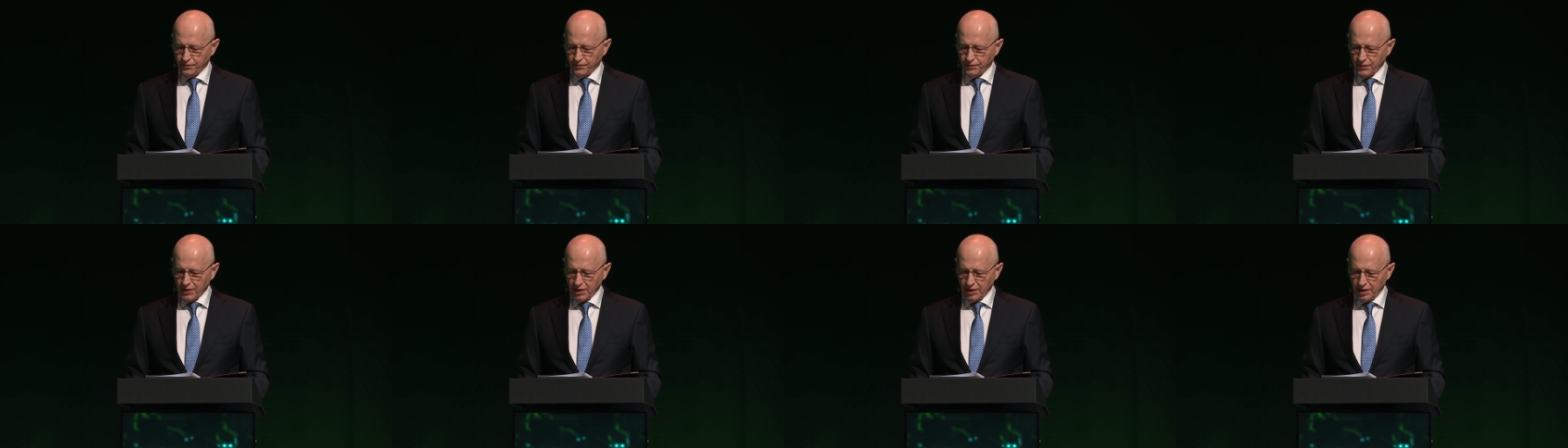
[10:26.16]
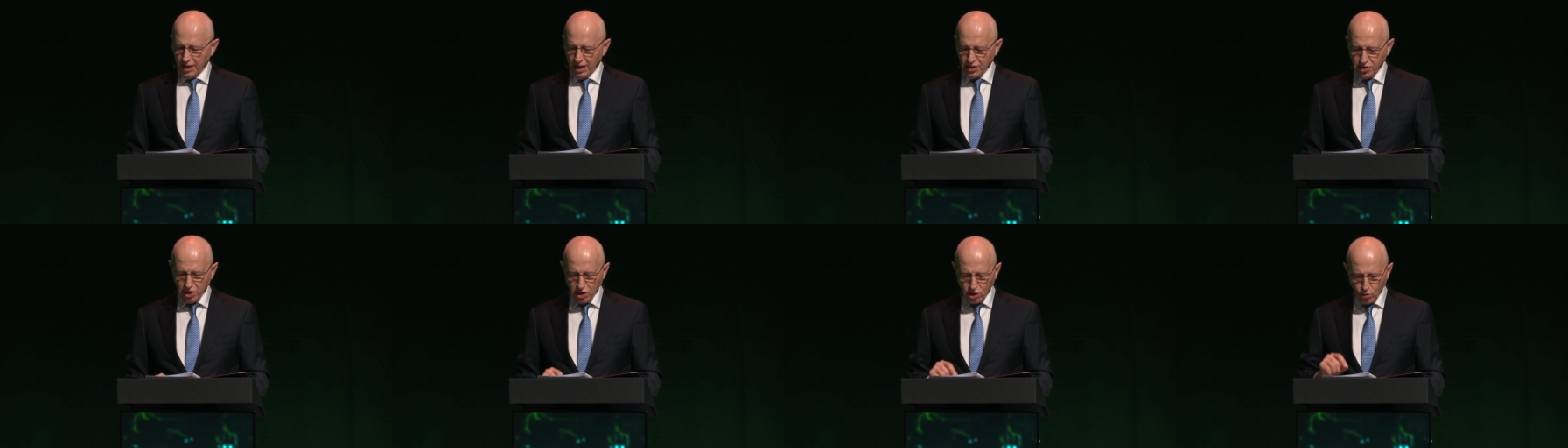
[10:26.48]

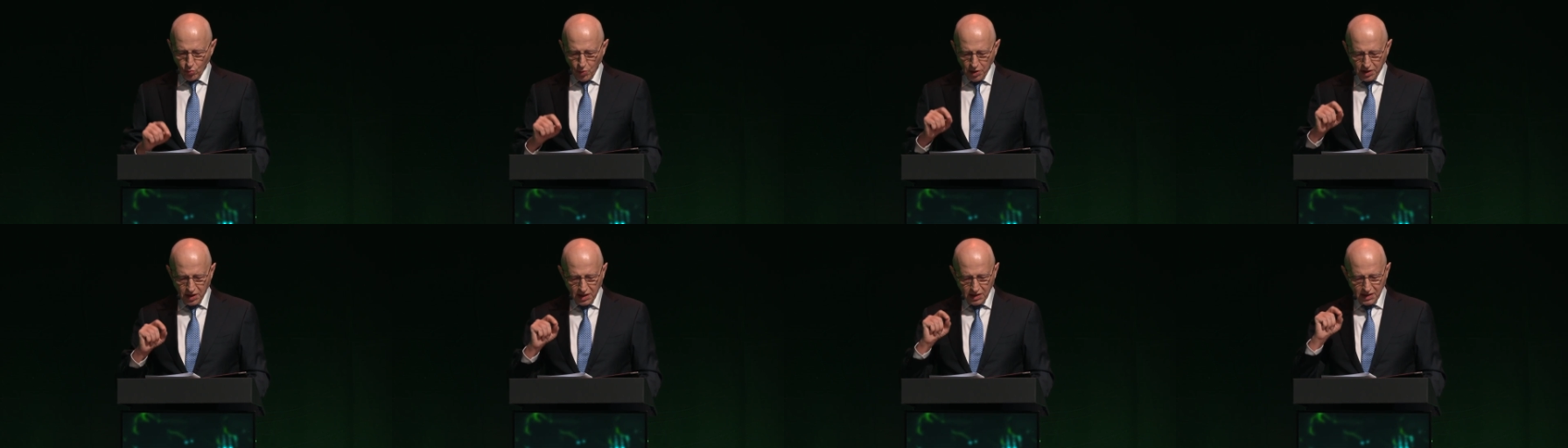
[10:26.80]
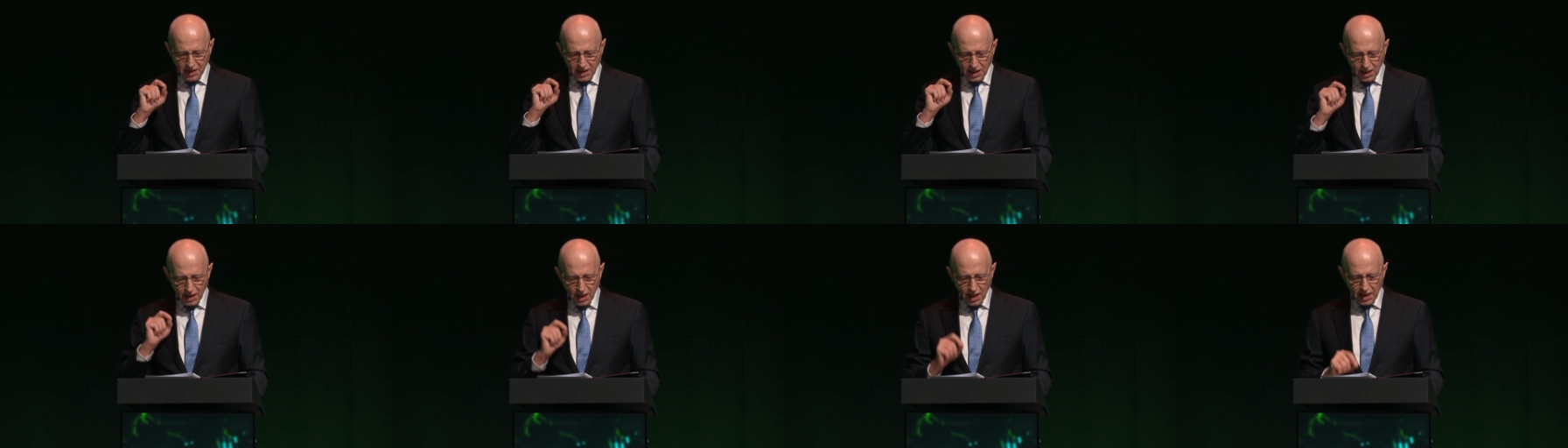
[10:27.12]
not just within
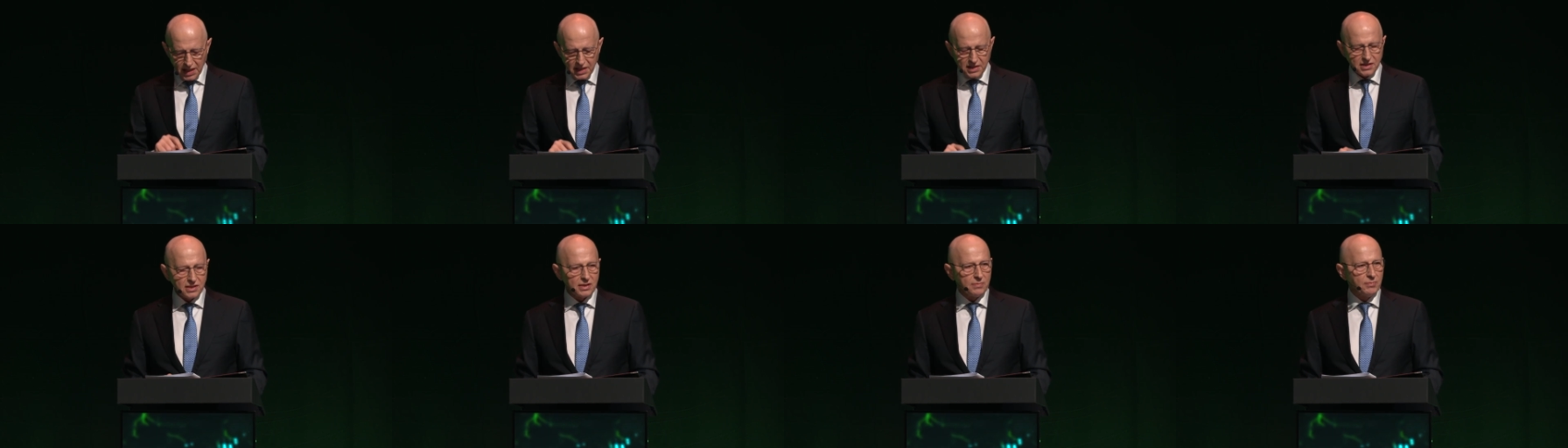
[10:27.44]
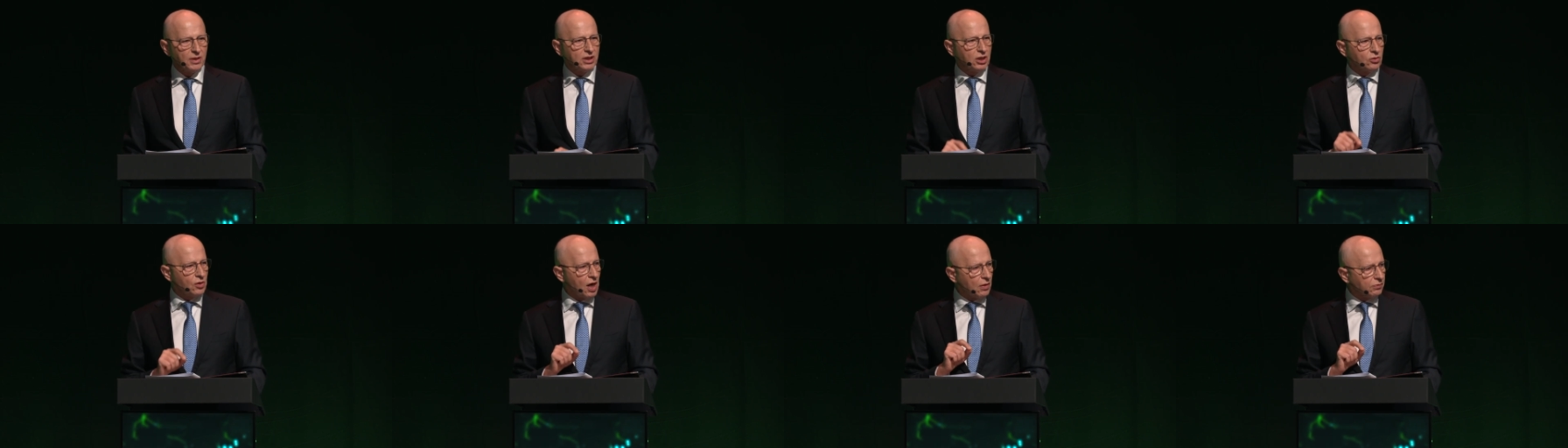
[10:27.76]
the alliance,
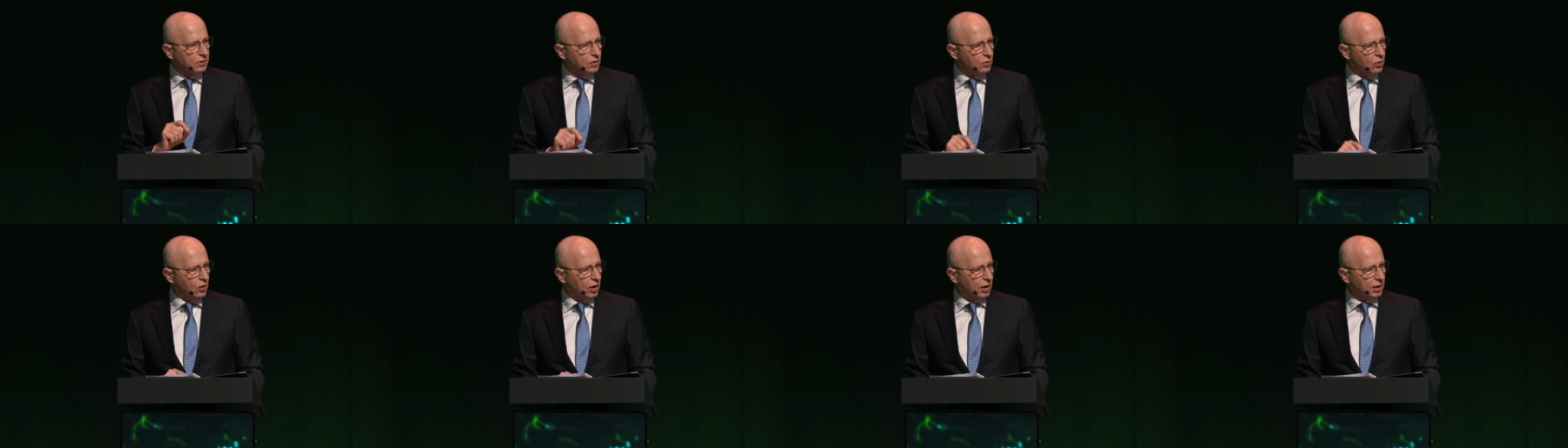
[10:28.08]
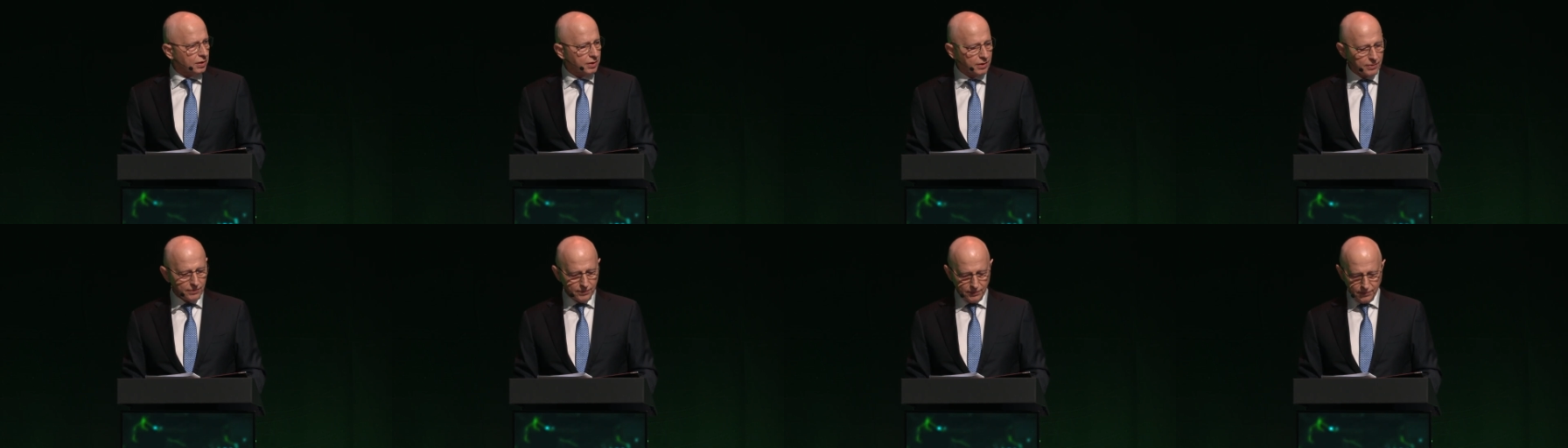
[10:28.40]
but around the world.